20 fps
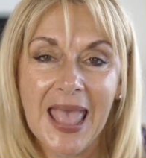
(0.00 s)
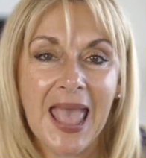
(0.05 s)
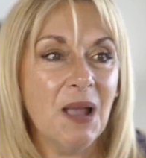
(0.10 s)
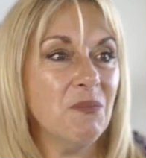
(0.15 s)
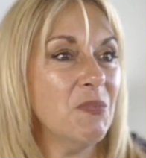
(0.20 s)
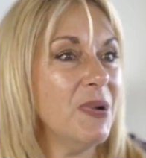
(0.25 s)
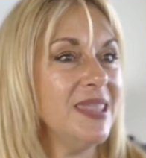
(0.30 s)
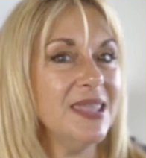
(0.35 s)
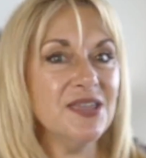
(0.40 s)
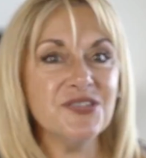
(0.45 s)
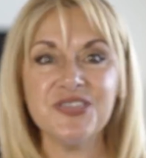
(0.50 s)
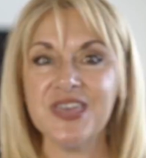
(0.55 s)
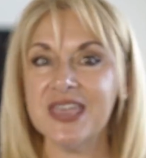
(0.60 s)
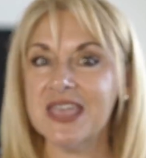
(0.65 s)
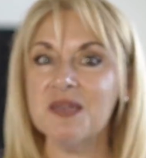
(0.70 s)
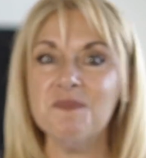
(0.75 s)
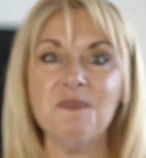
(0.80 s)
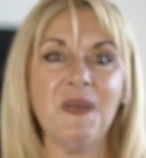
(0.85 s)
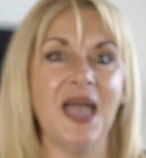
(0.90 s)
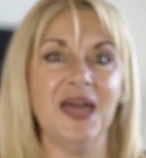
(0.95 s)
And when you
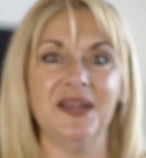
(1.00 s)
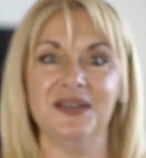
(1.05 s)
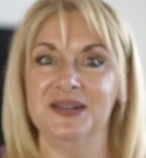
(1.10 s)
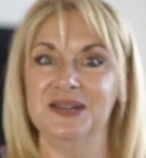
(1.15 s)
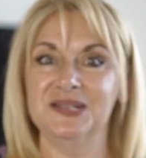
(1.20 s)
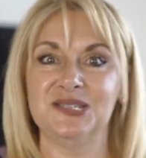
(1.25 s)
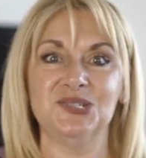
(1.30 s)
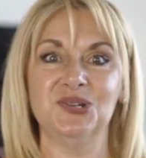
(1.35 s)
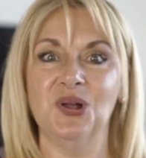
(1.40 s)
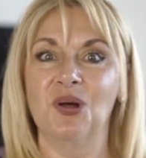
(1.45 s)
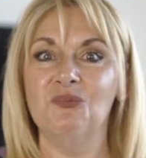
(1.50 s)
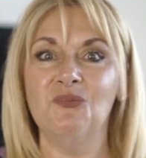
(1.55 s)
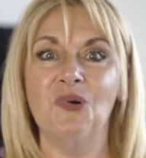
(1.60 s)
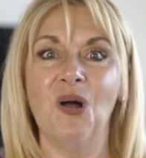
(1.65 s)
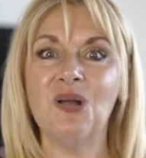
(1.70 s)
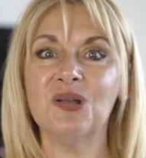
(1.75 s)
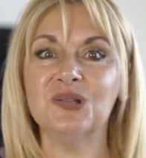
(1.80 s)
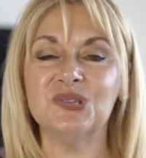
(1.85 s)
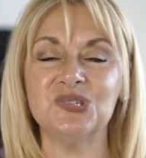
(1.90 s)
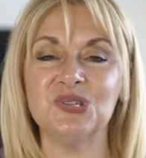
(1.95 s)
think about it, it's not
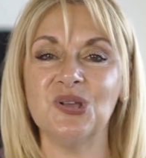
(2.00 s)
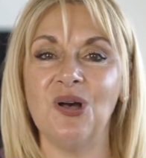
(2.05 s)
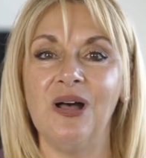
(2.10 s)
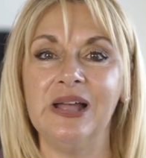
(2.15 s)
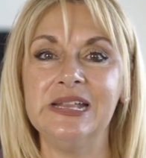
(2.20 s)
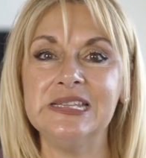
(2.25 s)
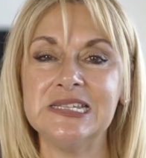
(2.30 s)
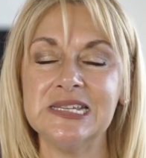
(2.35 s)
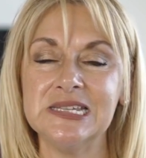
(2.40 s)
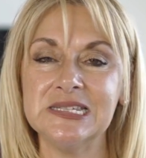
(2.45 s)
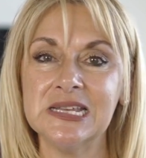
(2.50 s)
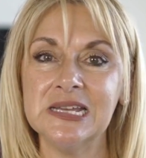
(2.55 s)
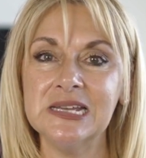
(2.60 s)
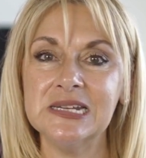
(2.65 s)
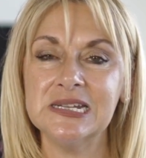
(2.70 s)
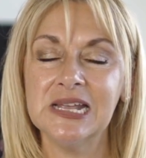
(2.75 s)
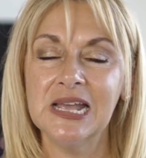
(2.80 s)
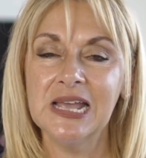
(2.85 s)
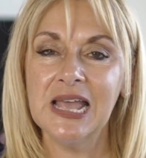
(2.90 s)
rocket science, is it?